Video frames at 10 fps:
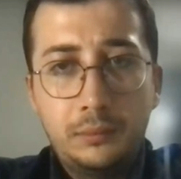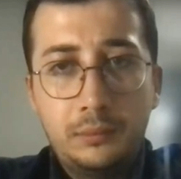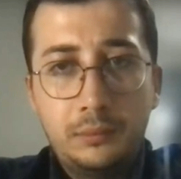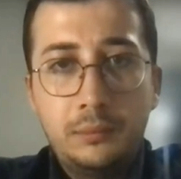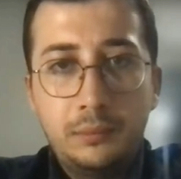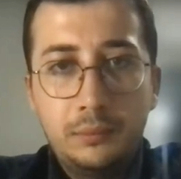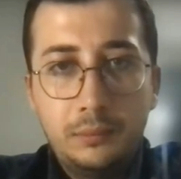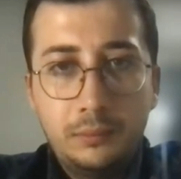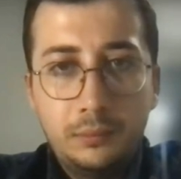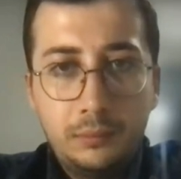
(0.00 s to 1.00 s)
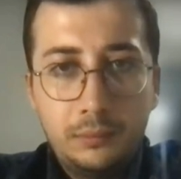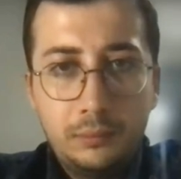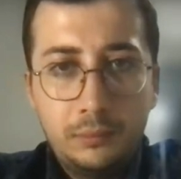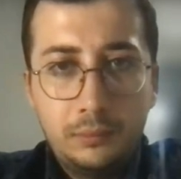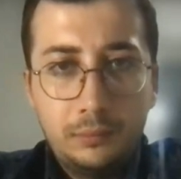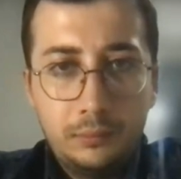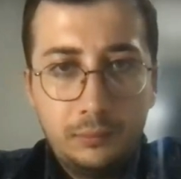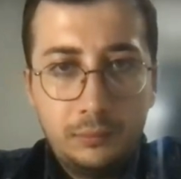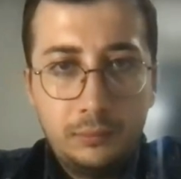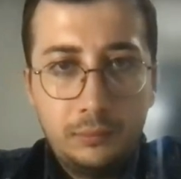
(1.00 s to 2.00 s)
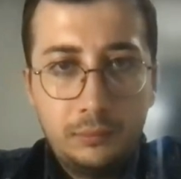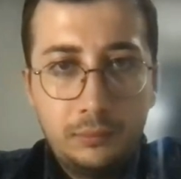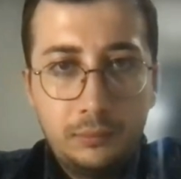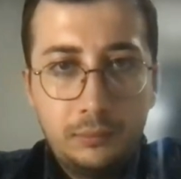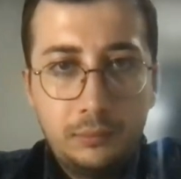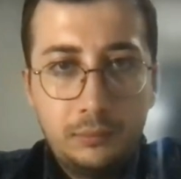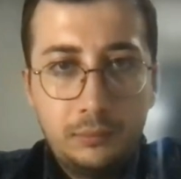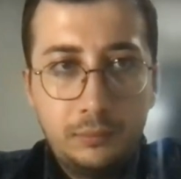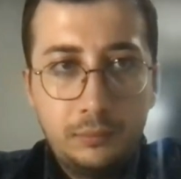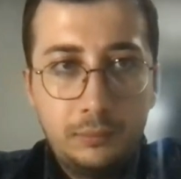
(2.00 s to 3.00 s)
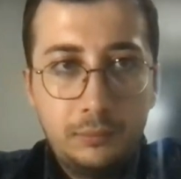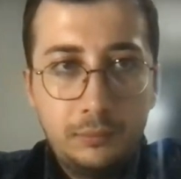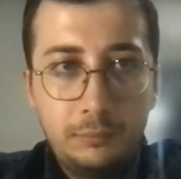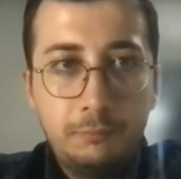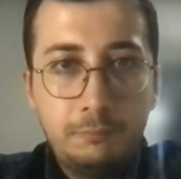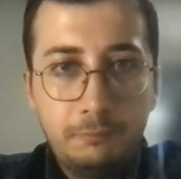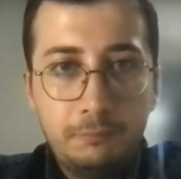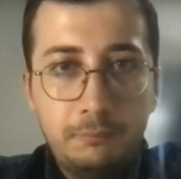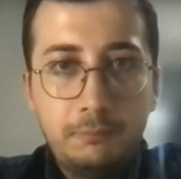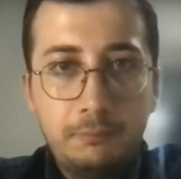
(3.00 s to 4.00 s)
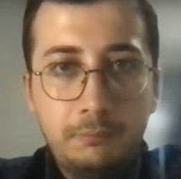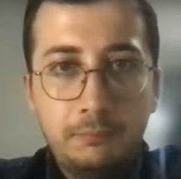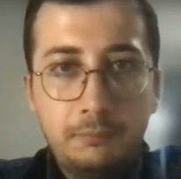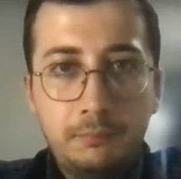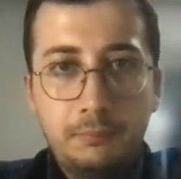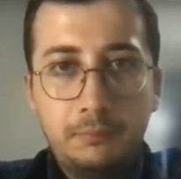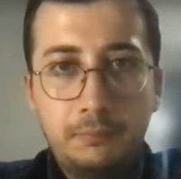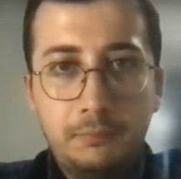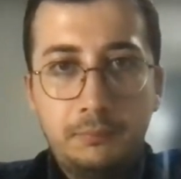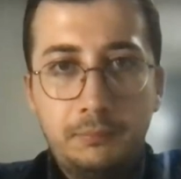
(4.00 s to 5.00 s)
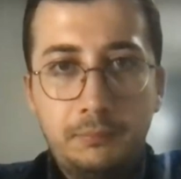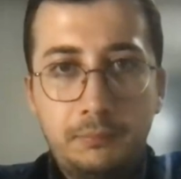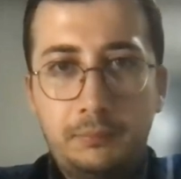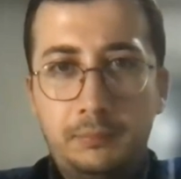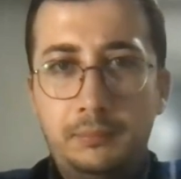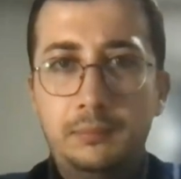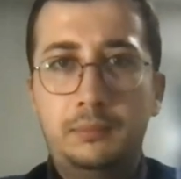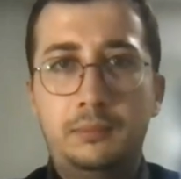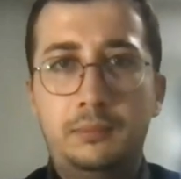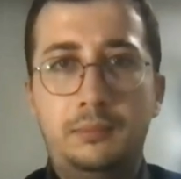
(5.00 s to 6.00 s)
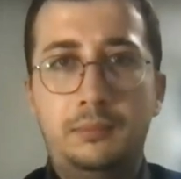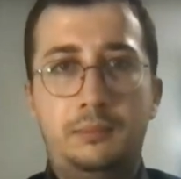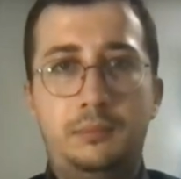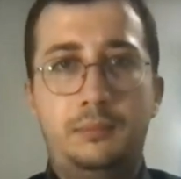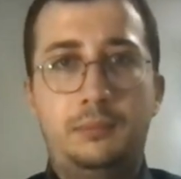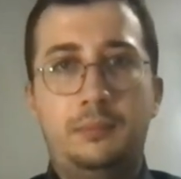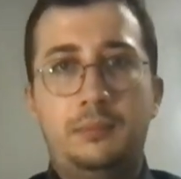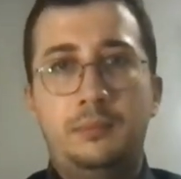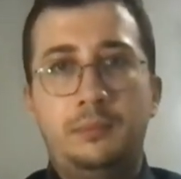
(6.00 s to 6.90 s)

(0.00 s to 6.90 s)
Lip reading: [no speech]